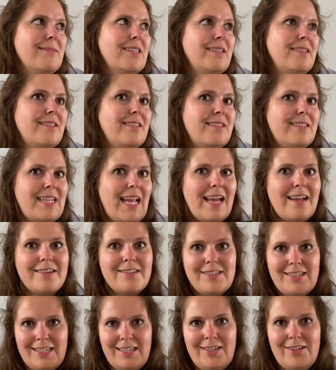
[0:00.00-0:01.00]

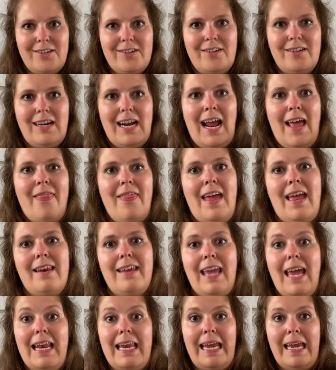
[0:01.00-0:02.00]
stand here and then
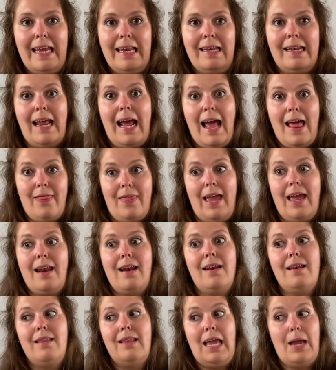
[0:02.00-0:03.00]
get in and
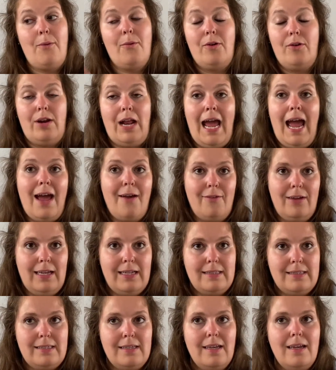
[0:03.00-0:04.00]
then they wouldn't have
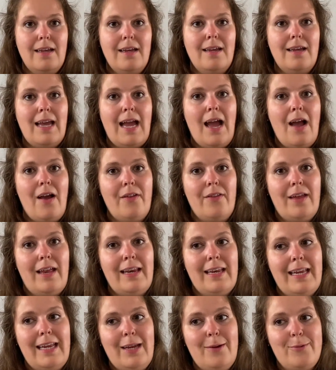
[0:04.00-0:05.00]
it. And then
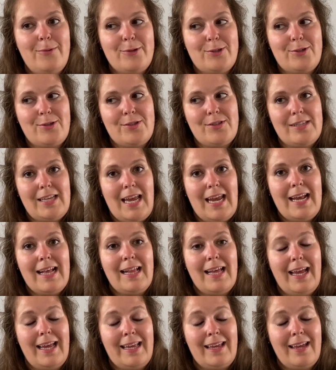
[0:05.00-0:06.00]
he was just saying
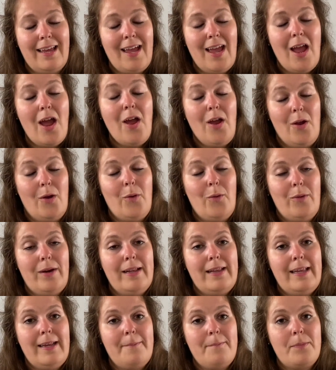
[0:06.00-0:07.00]
like,
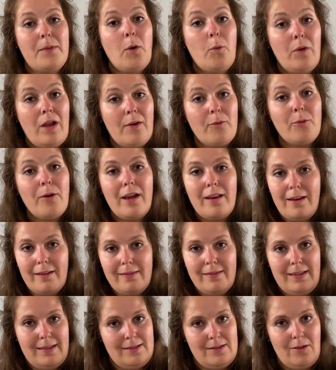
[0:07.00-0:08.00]
really? We have waited
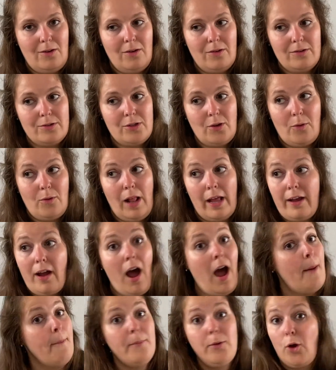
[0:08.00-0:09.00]
this long, so like,
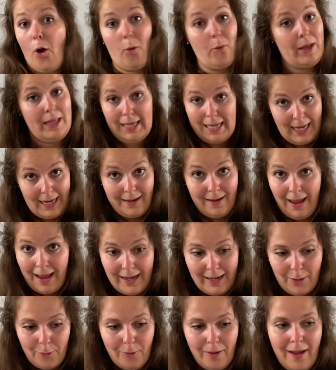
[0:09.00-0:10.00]
I'm going in
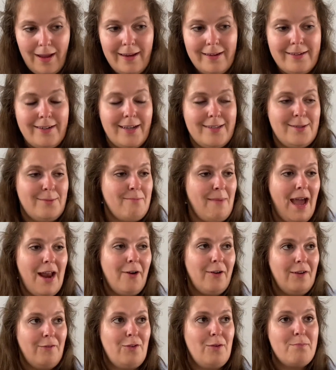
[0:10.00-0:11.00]
anyway. It doesn't matter
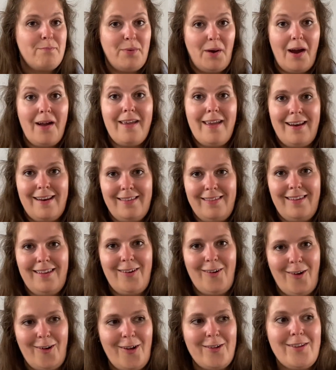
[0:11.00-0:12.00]
if you buy anything
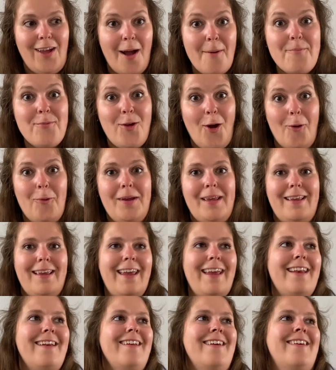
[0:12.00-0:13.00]
or not, I'm going
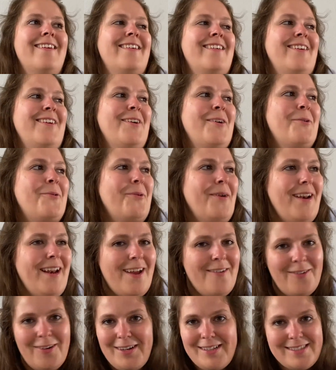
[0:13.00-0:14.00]
in
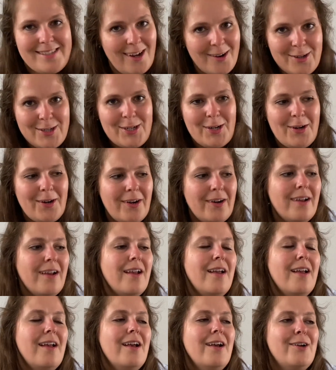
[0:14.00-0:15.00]
whenever it's our turn.
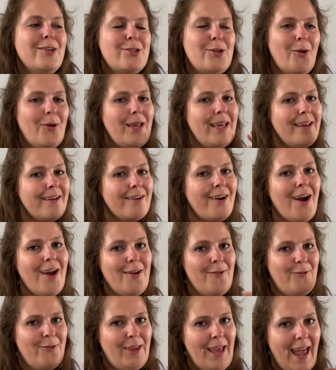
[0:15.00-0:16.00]
So he kind
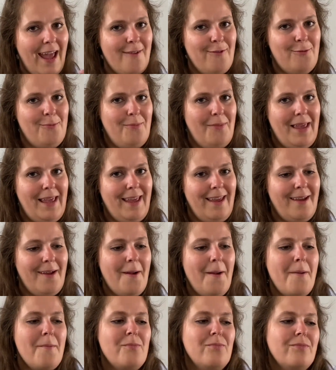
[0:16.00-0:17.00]
of gave me
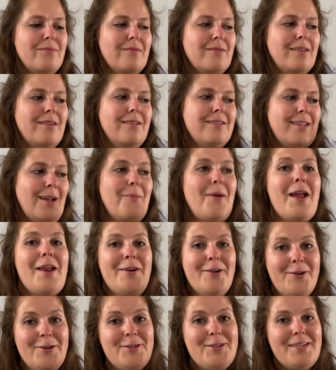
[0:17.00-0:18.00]
some
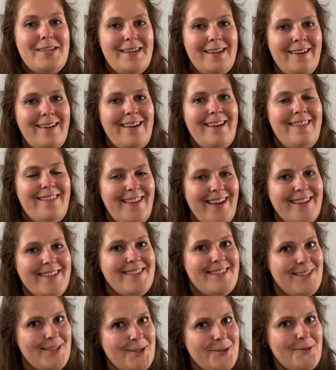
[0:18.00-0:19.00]
energy in that
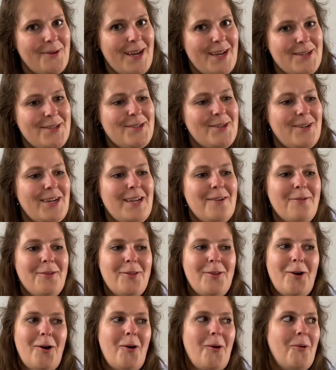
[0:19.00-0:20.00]
situation, even
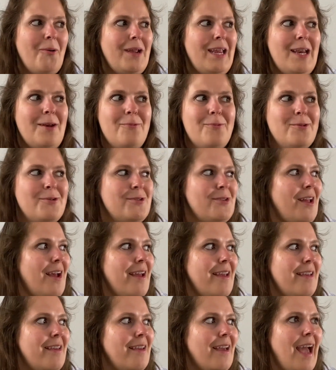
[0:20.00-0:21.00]
though it was
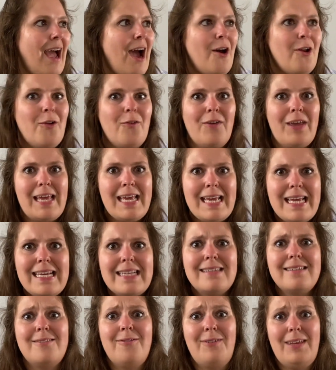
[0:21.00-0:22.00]
like out of
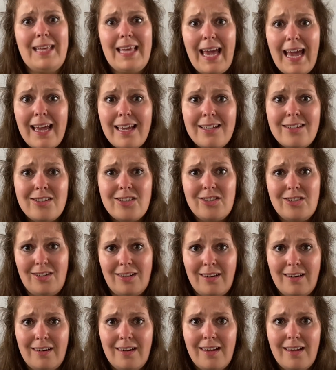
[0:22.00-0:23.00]
his vacation